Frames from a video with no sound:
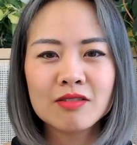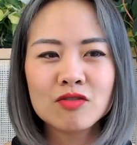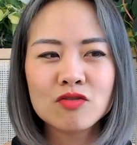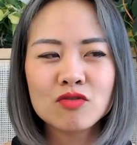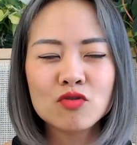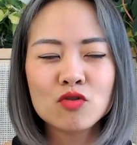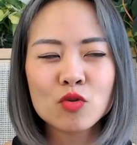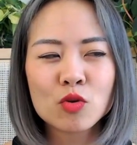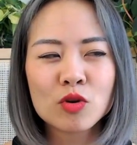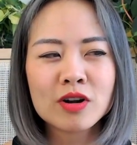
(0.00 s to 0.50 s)

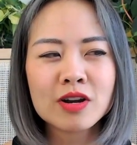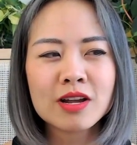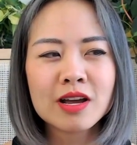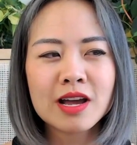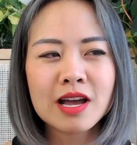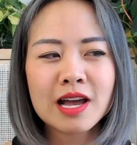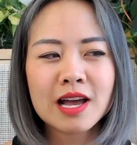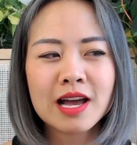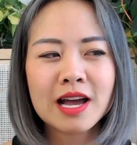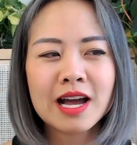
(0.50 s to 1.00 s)

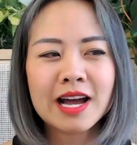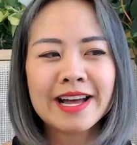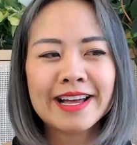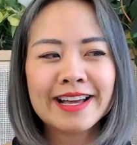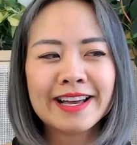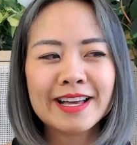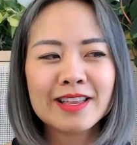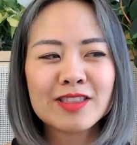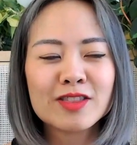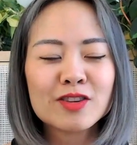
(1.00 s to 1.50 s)

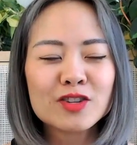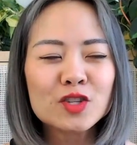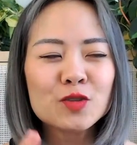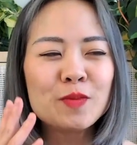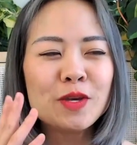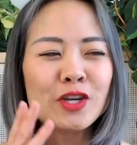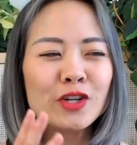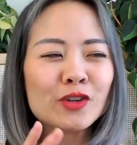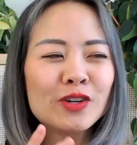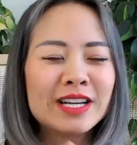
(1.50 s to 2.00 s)
the
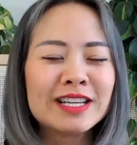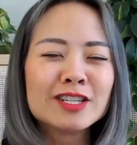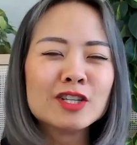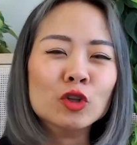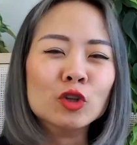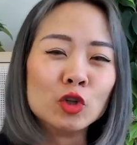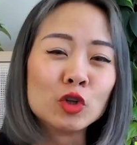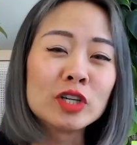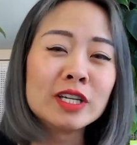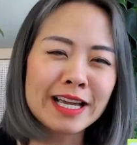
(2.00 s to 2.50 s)
speaker isn't
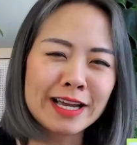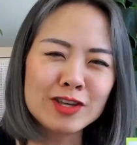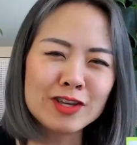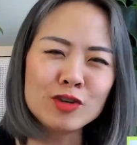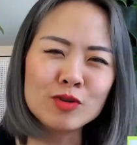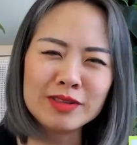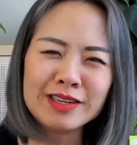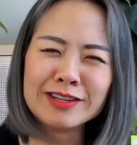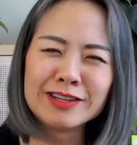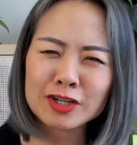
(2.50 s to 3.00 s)
looking at
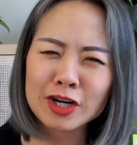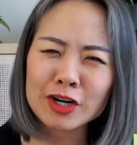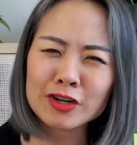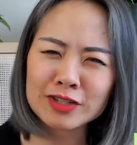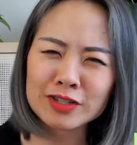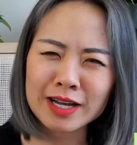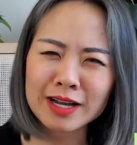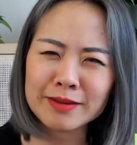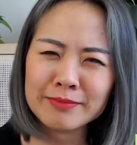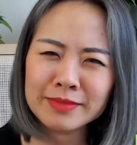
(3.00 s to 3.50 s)
you the entire
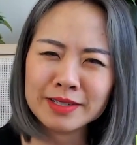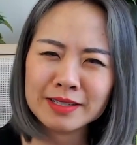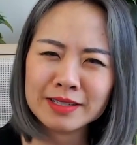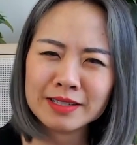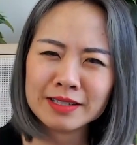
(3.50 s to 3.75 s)
time.